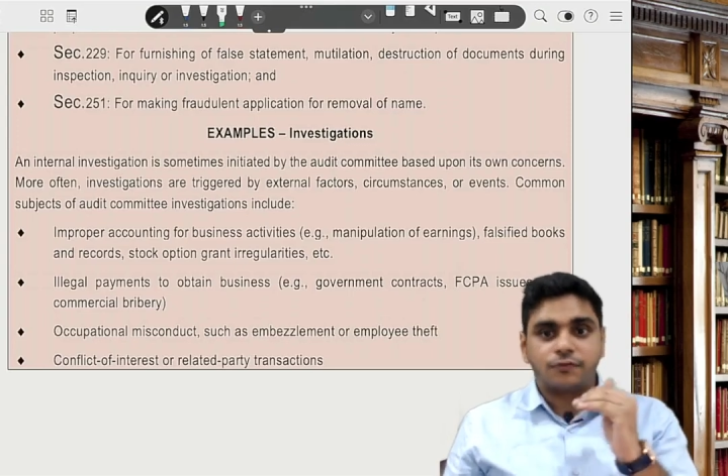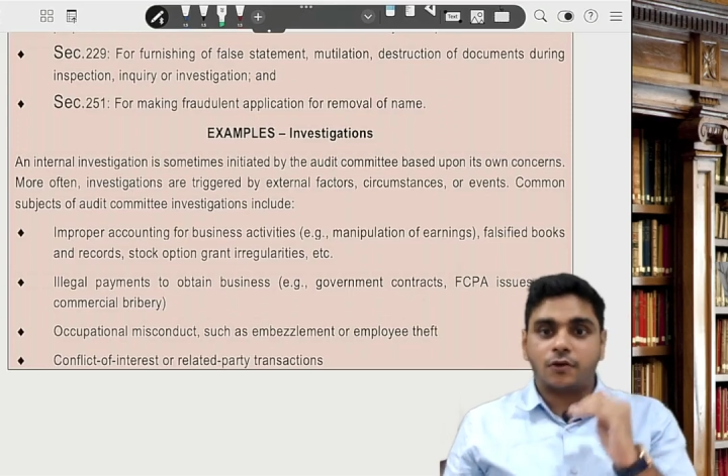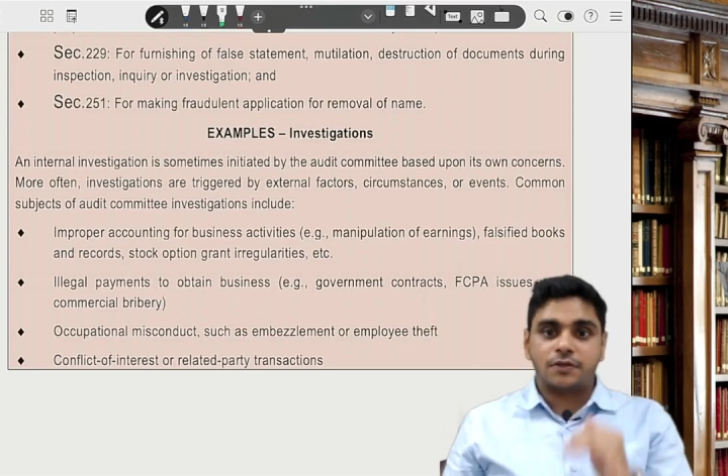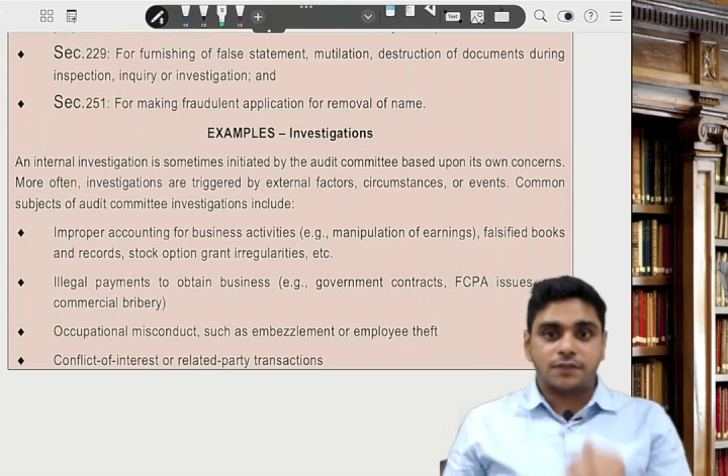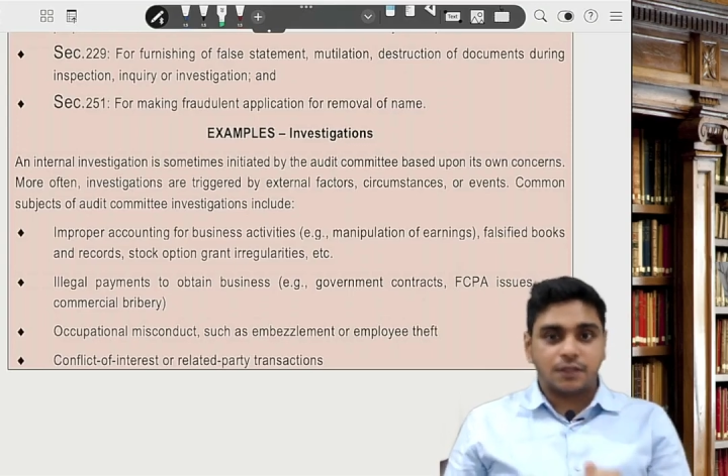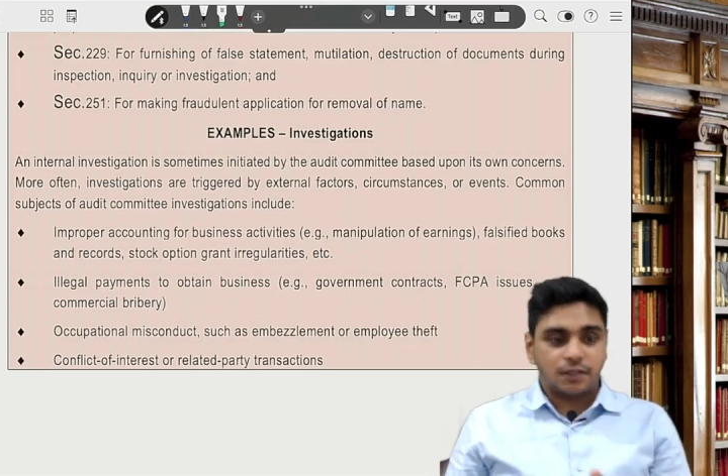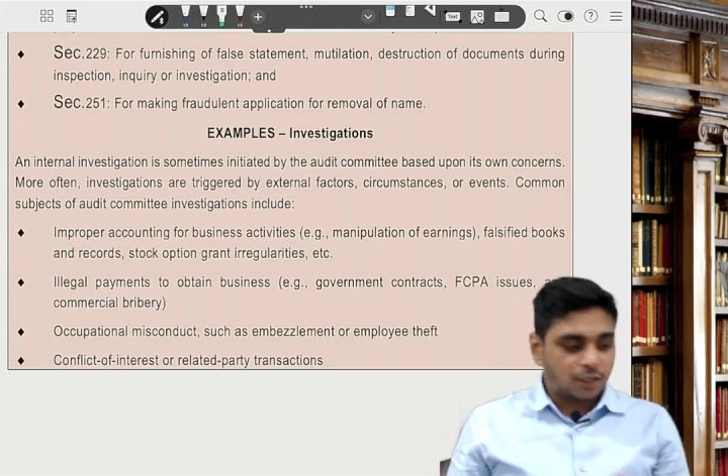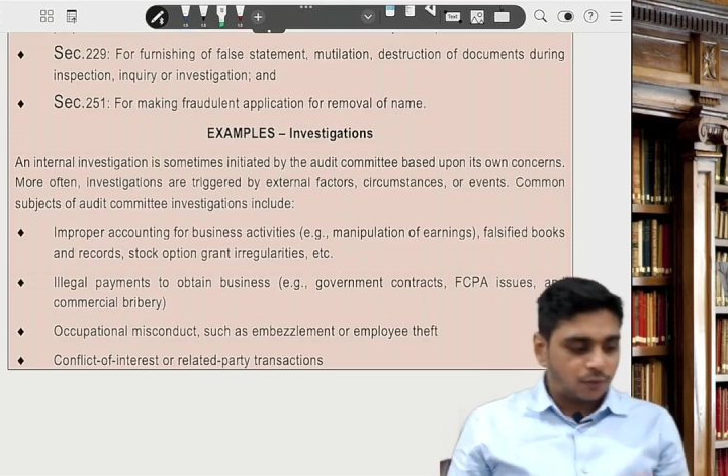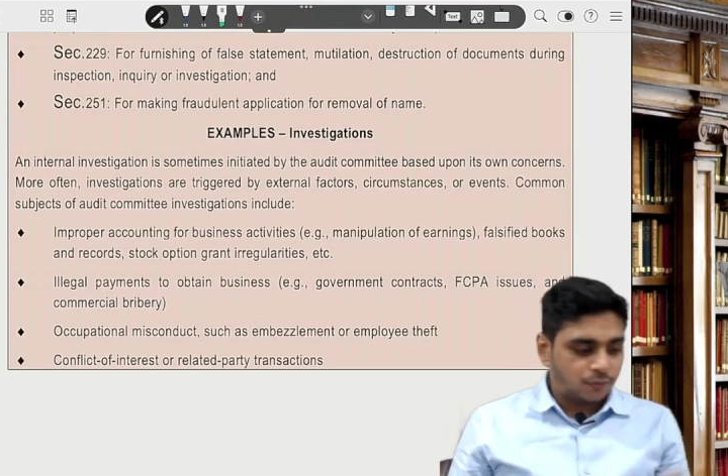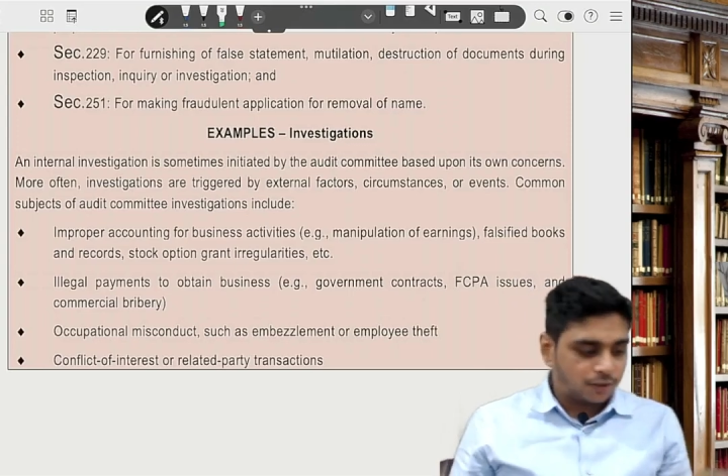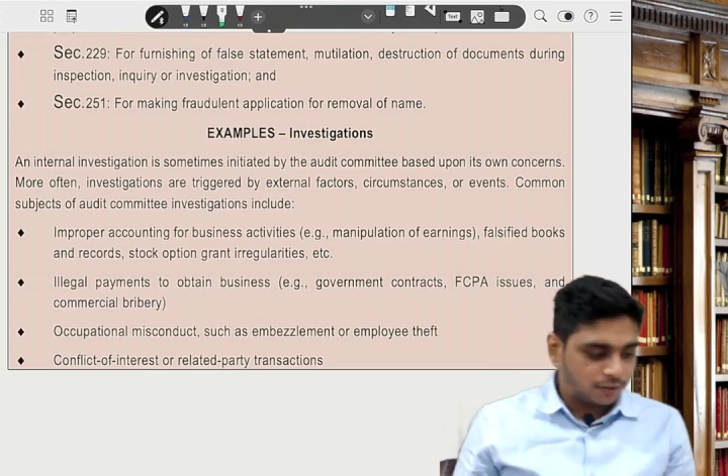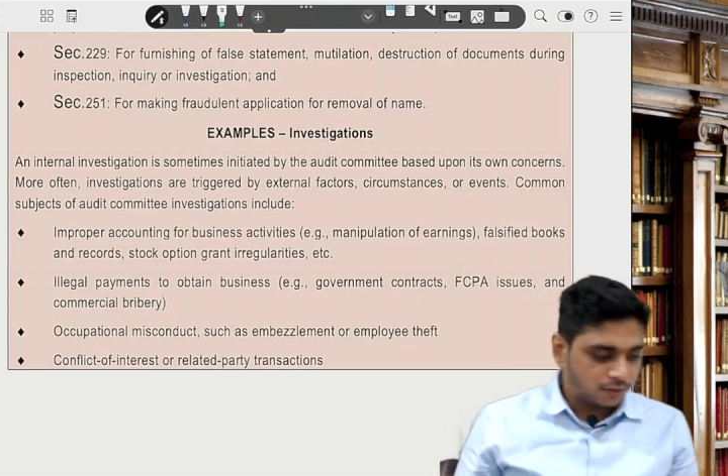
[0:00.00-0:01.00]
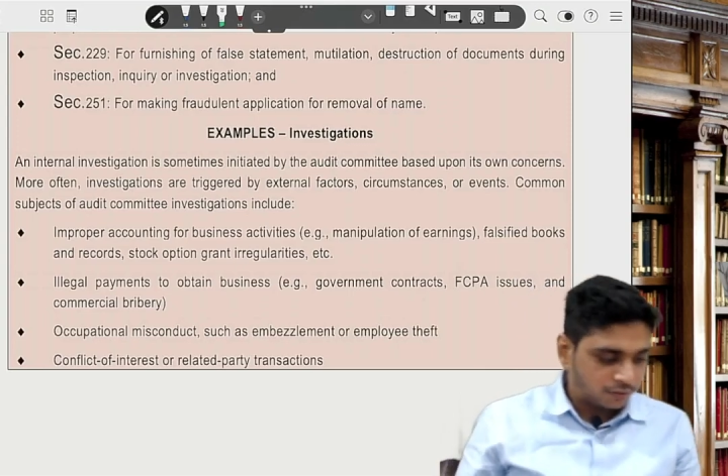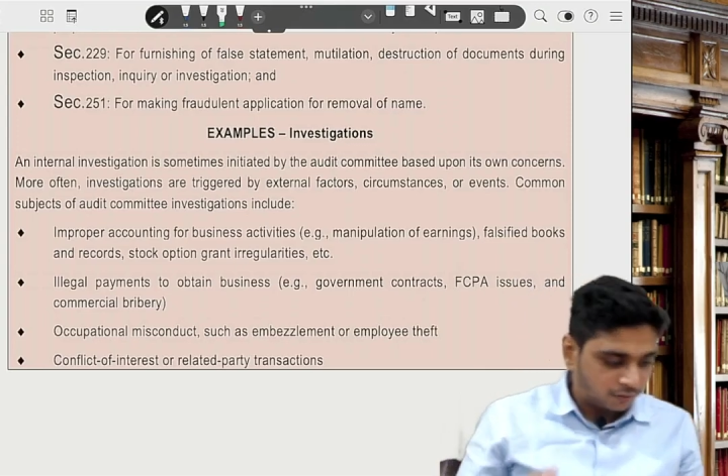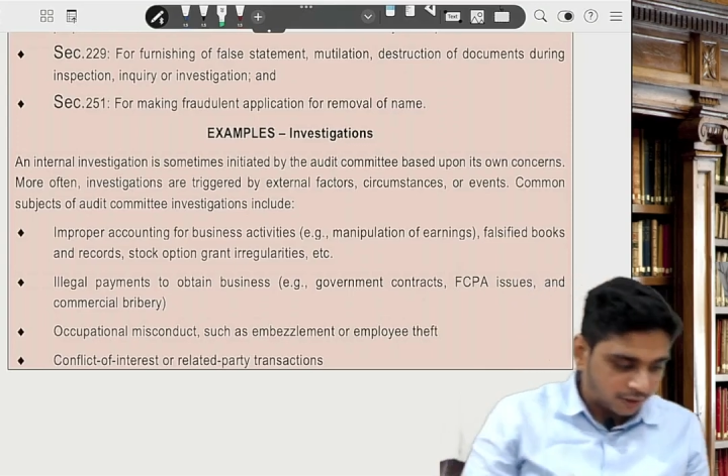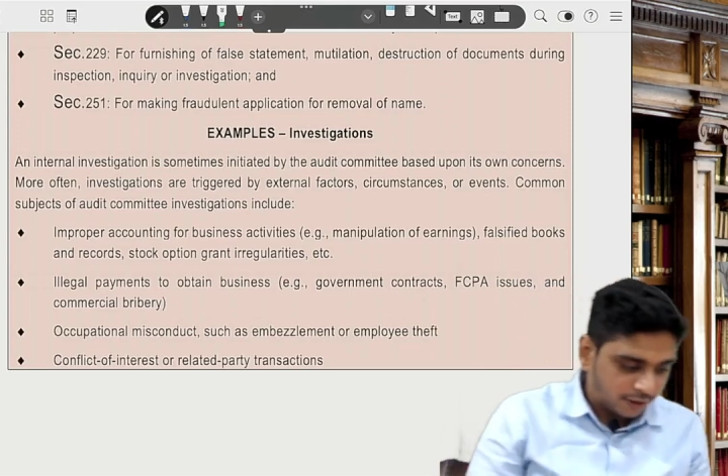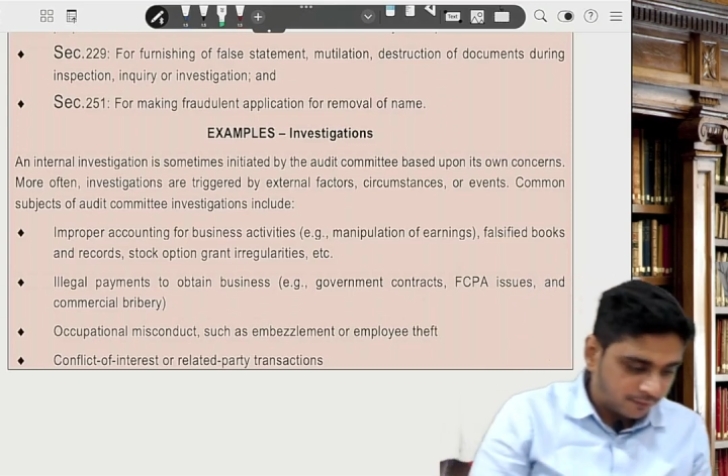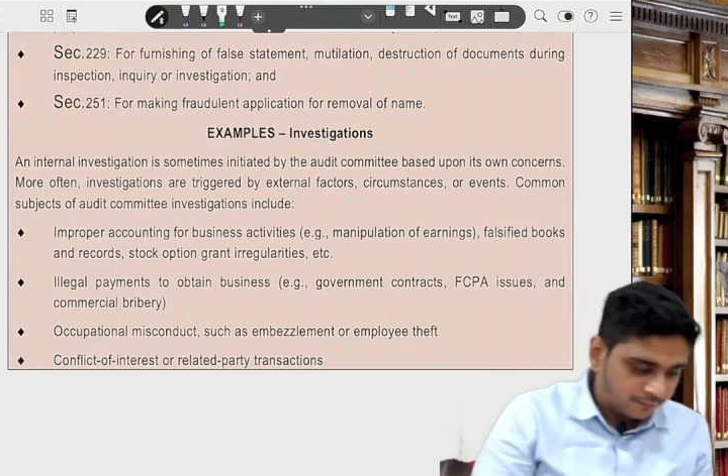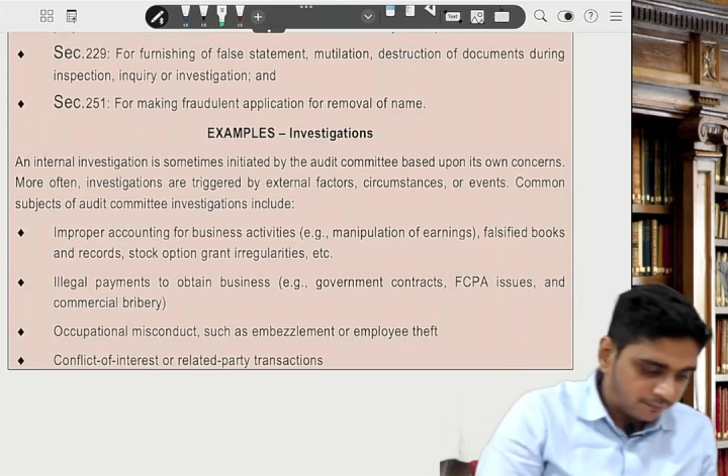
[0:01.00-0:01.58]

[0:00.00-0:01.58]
forensic accounting. Okay.